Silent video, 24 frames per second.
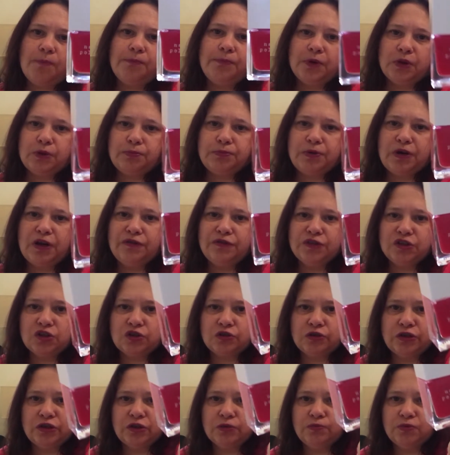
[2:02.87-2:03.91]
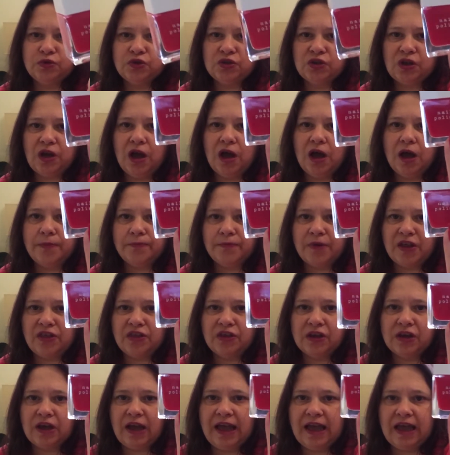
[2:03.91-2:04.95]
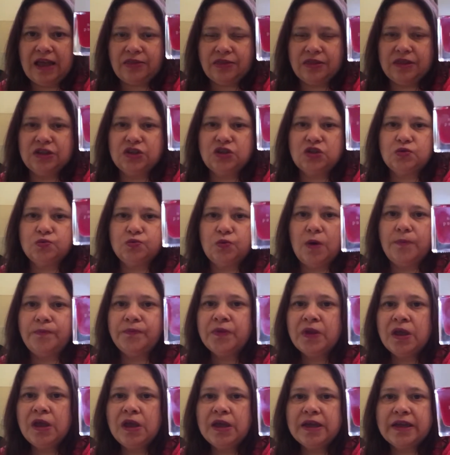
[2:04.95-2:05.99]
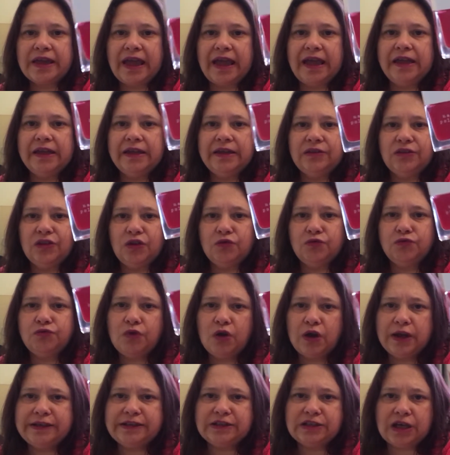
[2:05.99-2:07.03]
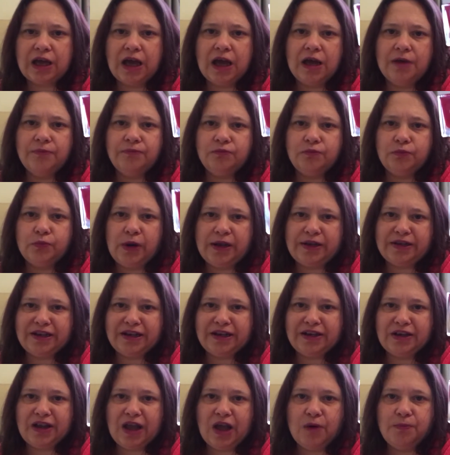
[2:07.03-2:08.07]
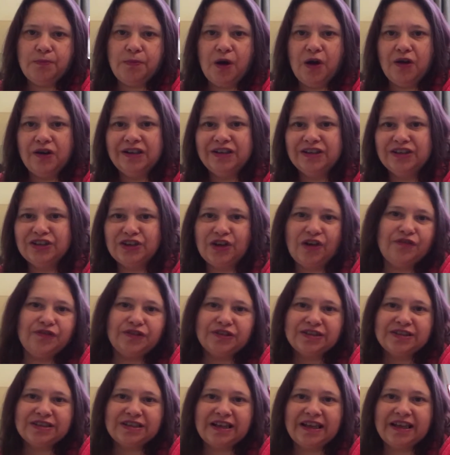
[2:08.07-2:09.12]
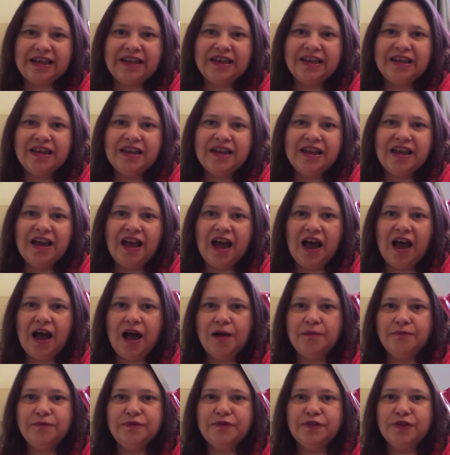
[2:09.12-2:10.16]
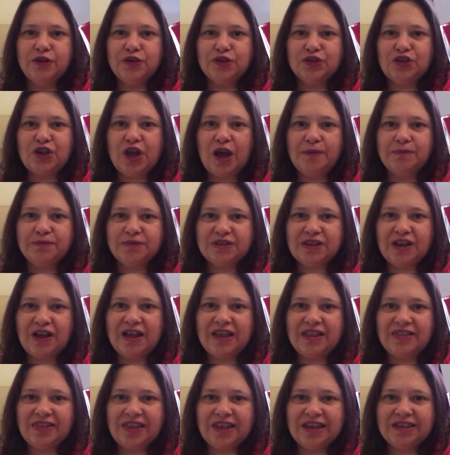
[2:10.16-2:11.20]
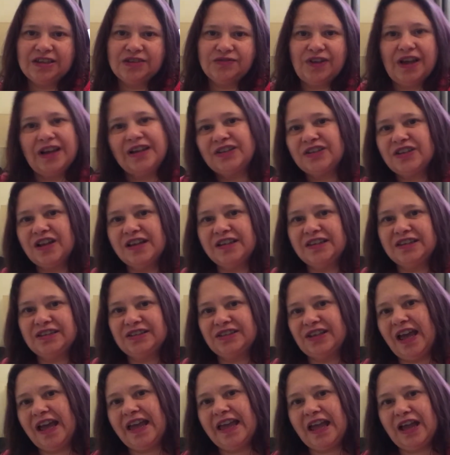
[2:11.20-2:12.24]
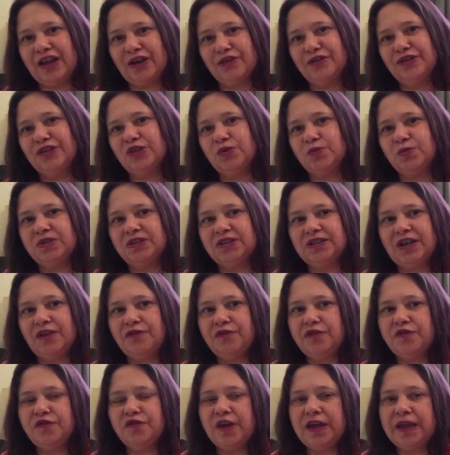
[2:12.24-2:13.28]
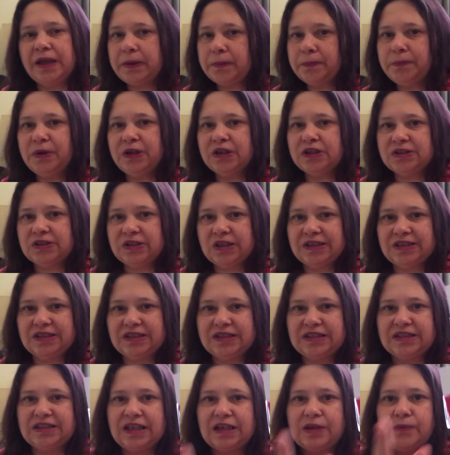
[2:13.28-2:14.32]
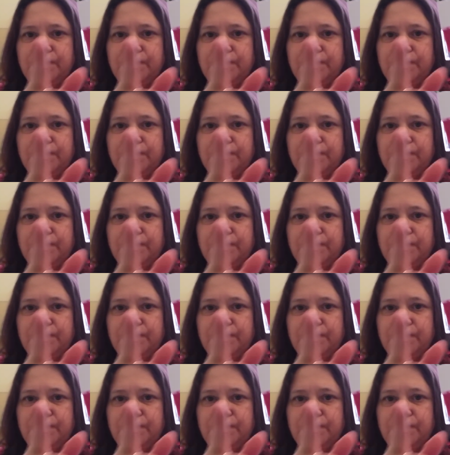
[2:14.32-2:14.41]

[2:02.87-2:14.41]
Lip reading: but previous Christmas, I think I had this one. Getting the right red nail polish, obviously, for times like this, Valentine's Day and Christmas and everything. But as I said,